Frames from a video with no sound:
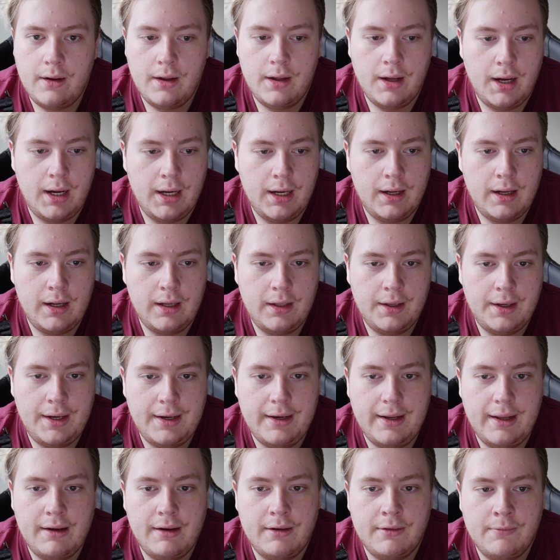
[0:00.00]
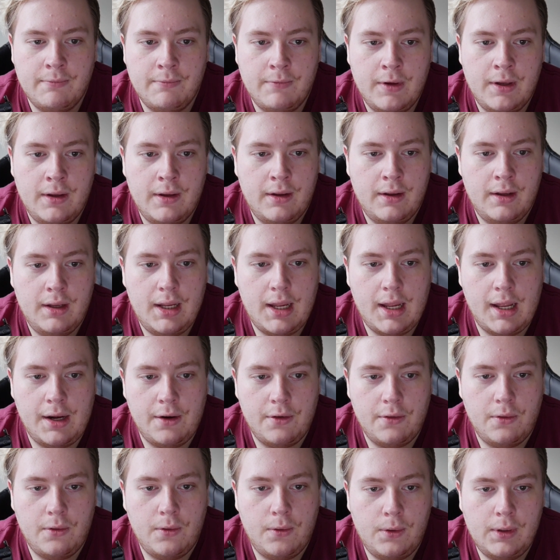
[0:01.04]
I lie down,
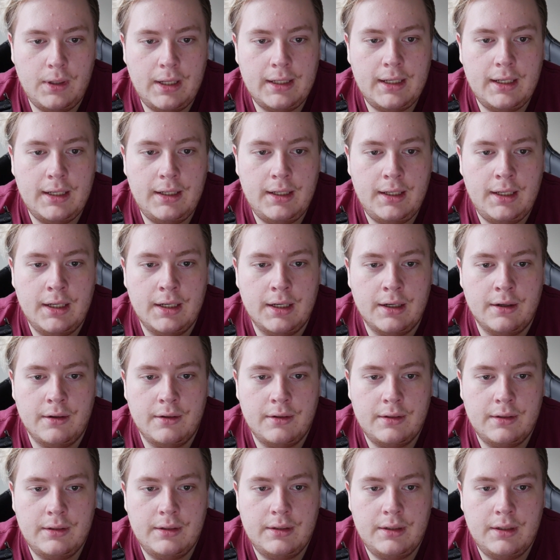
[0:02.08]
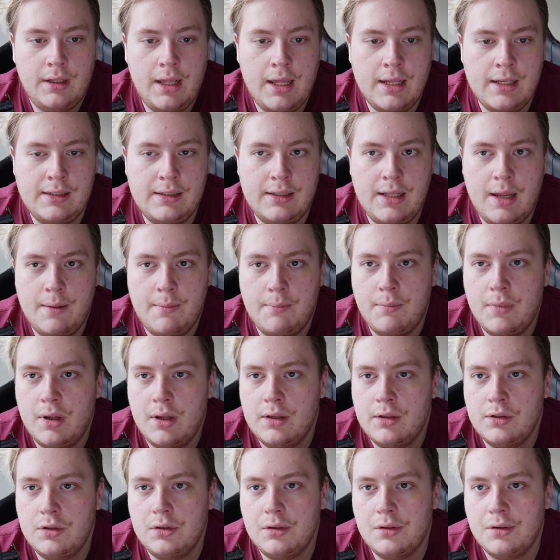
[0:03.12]
and all I can hear is them
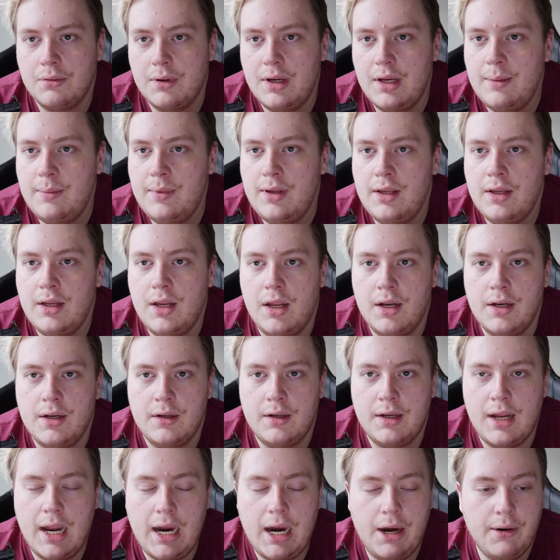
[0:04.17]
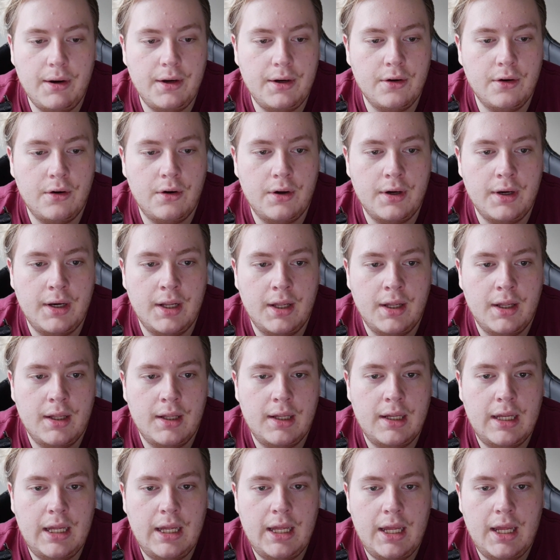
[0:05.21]
screaming and carrying on
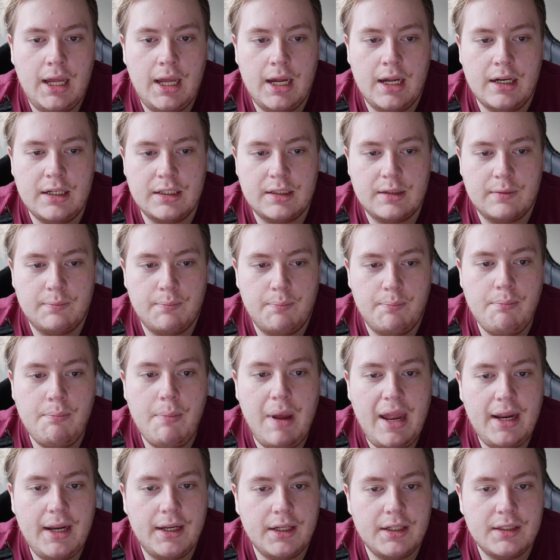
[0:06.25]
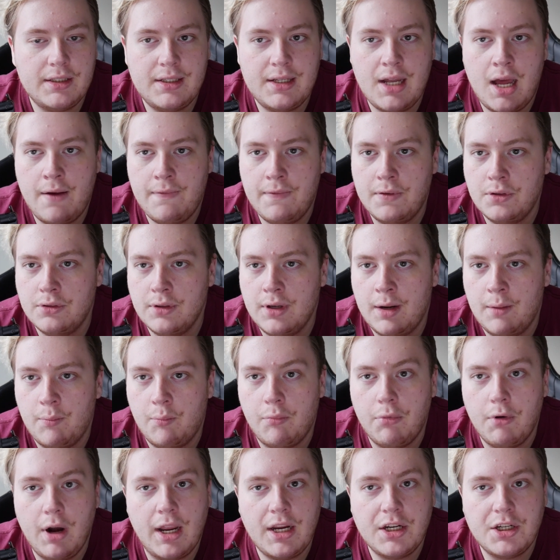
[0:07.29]
and just banging stuff and trying to
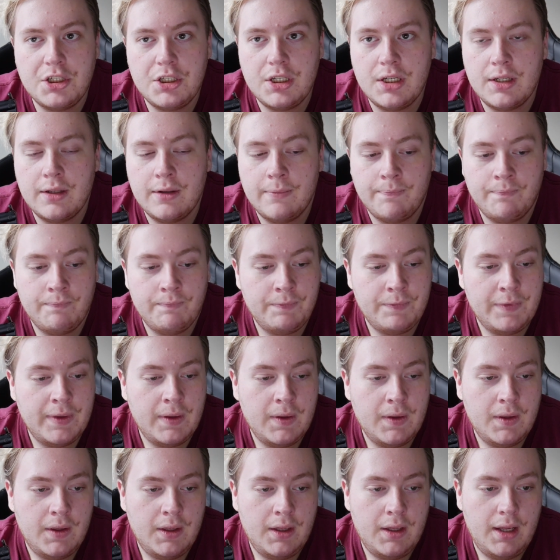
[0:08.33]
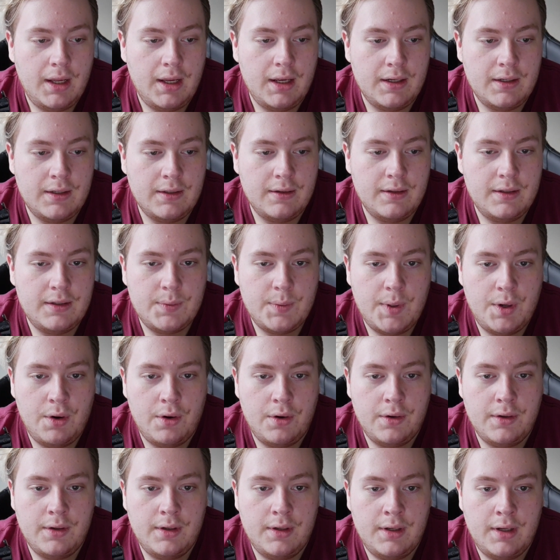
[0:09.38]
break shit. And this went
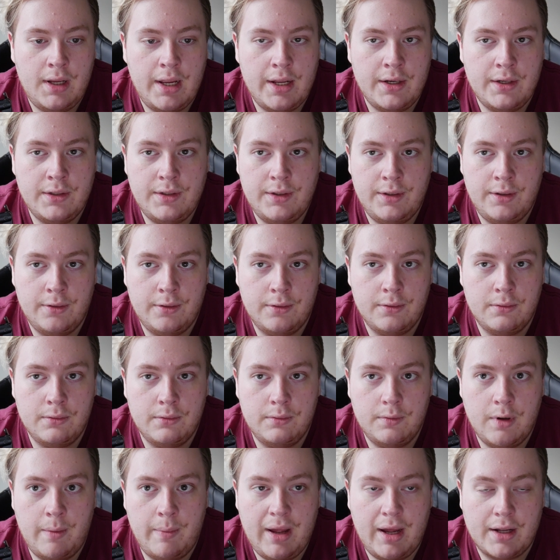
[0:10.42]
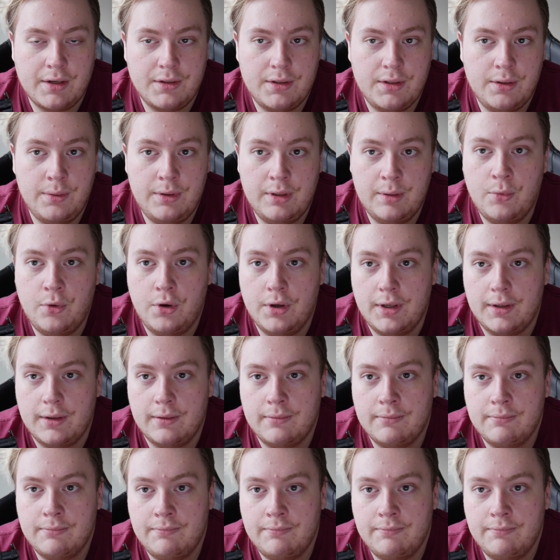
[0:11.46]
on until about 2 in the morning.